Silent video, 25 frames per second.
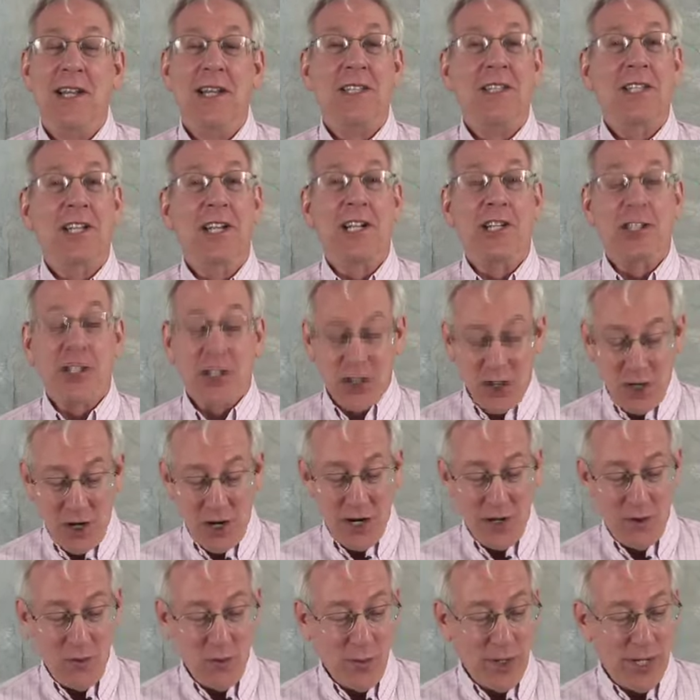It's going to
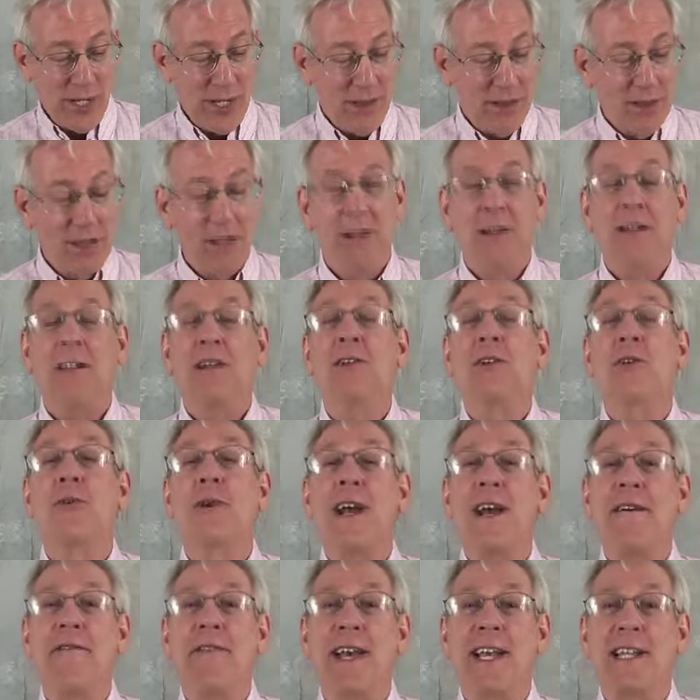start with Graph